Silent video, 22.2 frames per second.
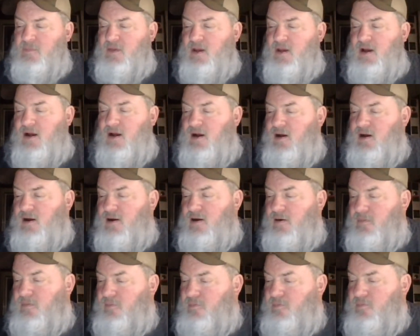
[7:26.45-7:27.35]

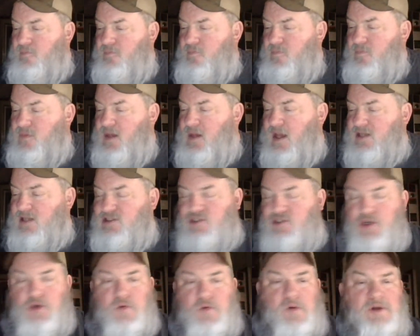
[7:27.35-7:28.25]
I
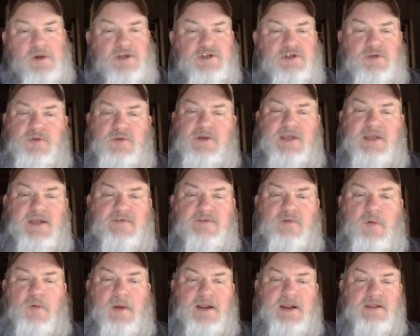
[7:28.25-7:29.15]
do want to do a
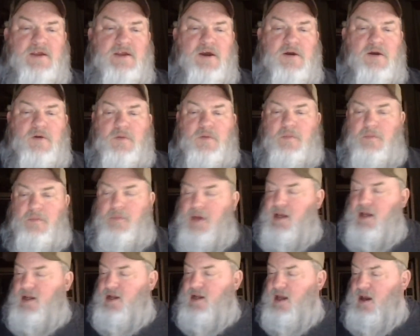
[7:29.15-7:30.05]
giveaway, though,
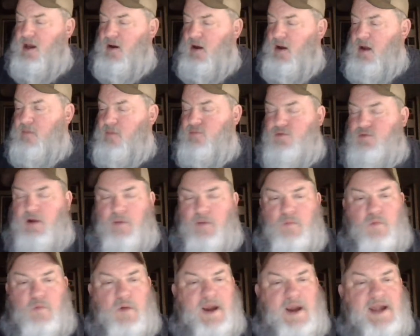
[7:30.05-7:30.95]
but I'm
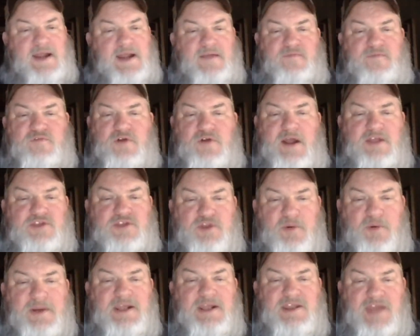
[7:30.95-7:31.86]
waiting for that
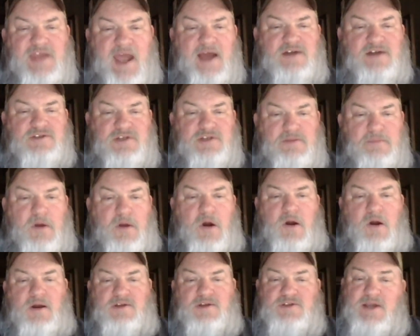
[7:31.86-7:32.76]
3,000 mark.